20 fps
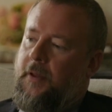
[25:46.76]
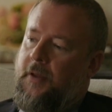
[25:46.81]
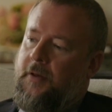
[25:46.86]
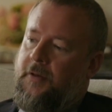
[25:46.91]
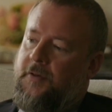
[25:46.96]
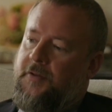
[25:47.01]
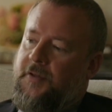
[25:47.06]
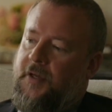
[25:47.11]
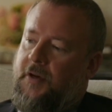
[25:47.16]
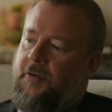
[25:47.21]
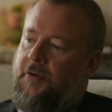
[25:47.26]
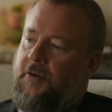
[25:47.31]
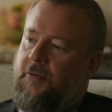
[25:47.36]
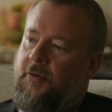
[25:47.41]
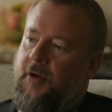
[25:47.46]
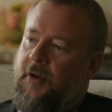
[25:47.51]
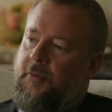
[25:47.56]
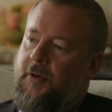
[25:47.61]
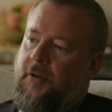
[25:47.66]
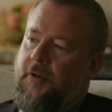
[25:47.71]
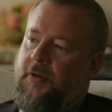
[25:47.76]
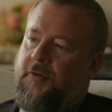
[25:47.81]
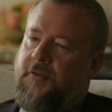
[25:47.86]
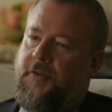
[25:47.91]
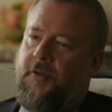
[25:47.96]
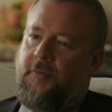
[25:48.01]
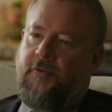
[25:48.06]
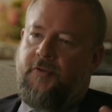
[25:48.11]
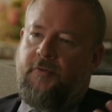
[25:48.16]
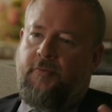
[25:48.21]
In Saudi Arabia, there
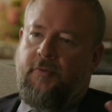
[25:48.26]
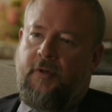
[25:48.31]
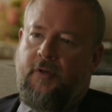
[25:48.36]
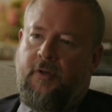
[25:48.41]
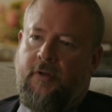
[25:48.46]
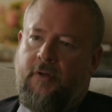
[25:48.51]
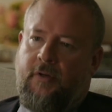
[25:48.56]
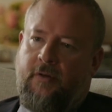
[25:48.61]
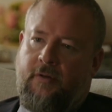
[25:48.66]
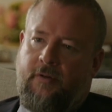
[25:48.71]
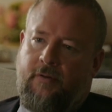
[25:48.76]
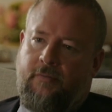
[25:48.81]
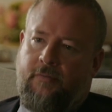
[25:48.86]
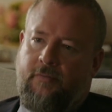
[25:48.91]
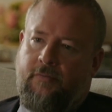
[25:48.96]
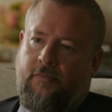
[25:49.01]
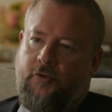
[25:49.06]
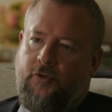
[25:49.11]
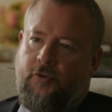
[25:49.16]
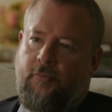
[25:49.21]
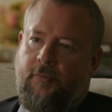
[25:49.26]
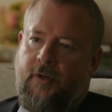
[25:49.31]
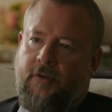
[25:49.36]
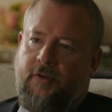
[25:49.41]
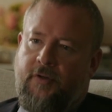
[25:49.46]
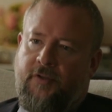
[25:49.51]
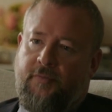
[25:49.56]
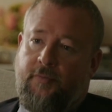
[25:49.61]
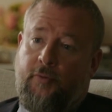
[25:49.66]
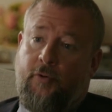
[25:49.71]
seems to be a
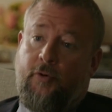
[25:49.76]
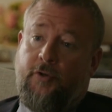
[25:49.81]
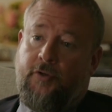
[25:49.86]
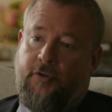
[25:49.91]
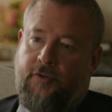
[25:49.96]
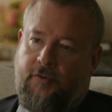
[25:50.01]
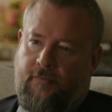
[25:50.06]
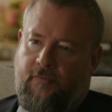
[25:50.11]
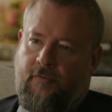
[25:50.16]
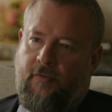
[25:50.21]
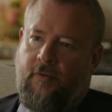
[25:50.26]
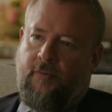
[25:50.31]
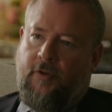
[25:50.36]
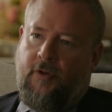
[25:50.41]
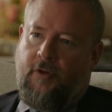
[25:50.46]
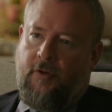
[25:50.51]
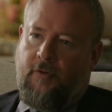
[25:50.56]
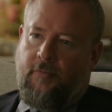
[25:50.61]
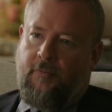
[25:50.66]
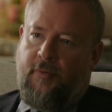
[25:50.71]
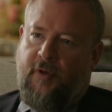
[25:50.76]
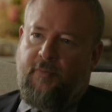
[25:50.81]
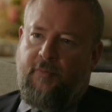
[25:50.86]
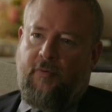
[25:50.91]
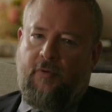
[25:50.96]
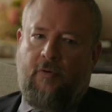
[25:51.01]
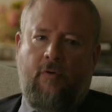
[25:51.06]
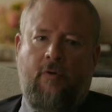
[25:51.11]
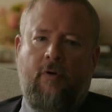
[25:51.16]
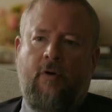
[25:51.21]
tremendous push from the young
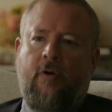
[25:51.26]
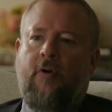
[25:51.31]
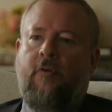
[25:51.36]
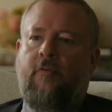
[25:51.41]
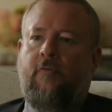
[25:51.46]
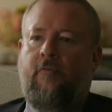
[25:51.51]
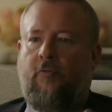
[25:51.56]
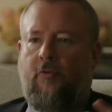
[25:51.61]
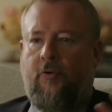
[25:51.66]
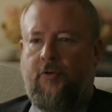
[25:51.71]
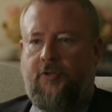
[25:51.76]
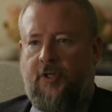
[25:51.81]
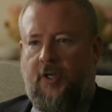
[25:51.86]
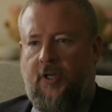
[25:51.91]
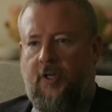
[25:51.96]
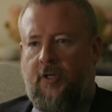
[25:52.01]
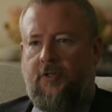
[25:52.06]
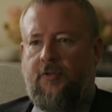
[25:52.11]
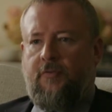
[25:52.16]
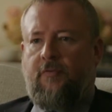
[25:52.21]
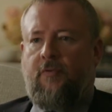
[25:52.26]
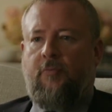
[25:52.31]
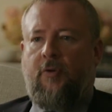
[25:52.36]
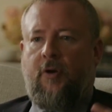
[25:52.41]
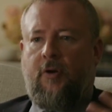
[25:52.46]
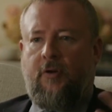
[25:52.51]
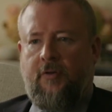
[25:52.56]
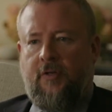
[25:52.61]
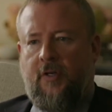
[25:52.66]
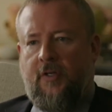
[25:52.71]
people for change, for
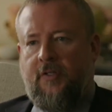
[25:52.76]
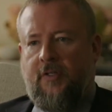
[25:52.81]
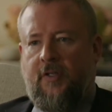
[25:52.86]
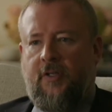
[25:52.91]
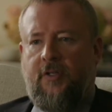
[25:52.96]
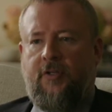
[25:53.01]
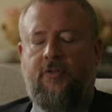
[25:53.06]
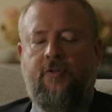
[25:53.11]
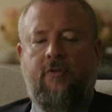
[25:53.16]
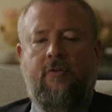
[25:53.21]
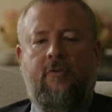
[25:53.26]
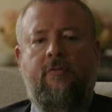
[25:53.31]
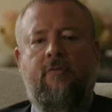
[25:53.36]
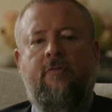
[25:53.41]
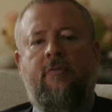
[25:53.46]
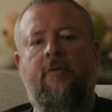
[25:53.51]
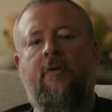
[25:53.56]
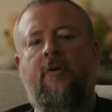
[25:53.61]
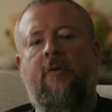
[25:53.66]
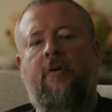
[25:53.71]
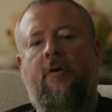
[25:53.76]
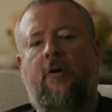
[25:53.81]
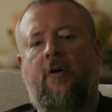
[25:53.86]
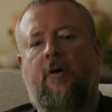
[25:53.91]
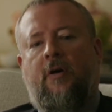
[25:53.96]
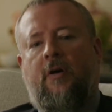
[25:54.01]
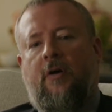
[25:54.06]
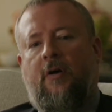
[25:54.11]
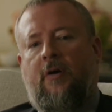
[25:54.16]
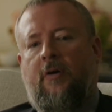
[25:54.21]
modernization,
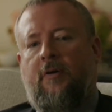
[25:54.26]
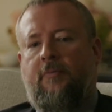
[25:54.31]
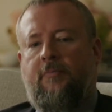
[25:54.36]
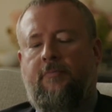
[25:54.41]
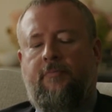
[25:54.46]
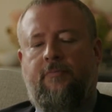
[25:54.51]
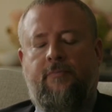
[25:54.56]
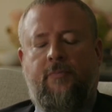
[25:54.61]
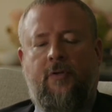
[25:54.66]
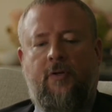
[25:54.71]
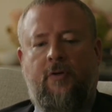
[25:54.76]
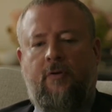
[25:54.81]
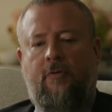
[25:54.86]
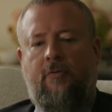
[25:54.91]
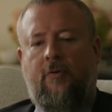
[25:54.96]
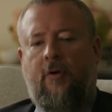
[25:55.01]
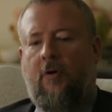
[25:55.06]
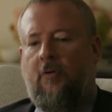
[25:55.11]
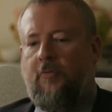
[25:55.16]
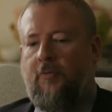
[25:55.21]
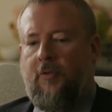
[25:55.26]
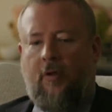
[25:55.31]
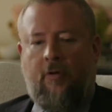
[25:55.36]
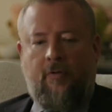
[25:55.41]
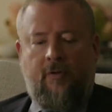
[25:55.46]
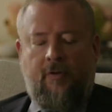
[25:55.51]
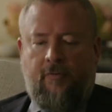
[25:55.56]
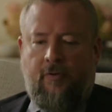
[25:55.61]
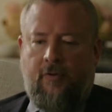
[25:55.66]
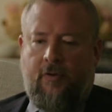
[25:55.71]
all
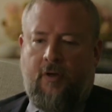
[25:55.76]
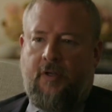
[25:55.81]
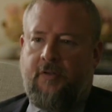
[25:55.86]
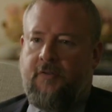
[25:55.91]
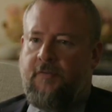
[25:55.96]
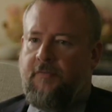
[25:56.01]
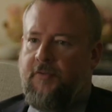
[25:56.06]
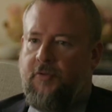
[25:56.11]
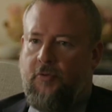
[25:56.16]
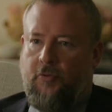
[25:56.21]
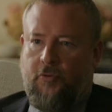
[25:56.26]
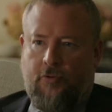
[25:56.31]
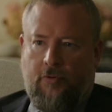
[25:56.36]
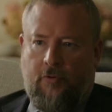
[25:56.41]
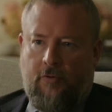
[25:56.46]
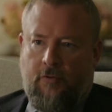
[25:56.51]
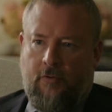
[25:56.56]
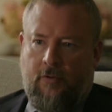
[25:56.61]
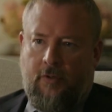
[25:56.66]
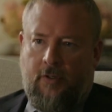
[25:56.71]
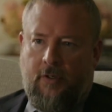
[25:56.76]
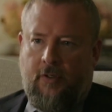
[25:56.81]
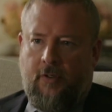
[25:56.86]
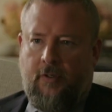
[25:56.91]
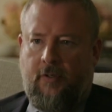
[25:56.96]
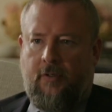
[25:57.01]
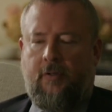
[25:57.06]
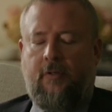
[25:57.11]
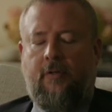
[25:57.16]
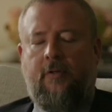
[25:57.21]
different kinds of social
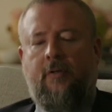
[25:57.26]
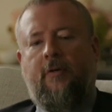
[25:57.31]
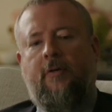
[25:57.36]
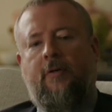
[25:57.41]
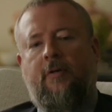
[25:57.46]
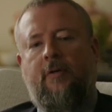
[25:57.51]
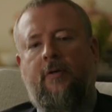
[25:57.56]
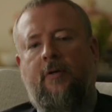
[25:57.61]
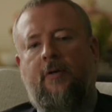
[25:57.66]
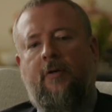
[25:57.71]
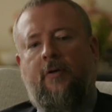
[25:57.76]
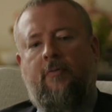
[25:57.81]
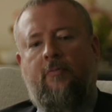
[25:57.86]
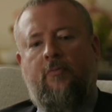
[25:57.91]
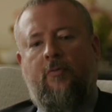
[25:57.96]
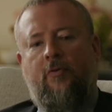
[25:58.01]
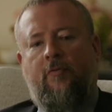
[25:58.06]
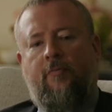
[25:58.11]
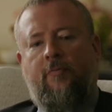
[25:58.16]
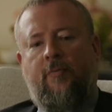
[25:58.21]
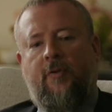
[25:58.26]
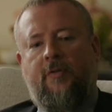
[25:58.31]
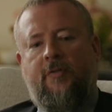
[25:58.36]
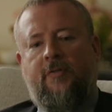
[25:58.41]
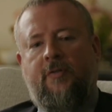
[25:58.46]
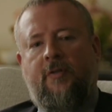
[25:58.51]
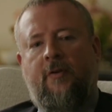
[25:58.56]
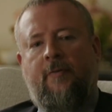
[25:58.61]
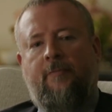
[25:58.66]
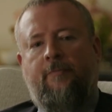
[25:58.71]

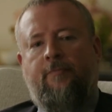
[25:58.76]
movements.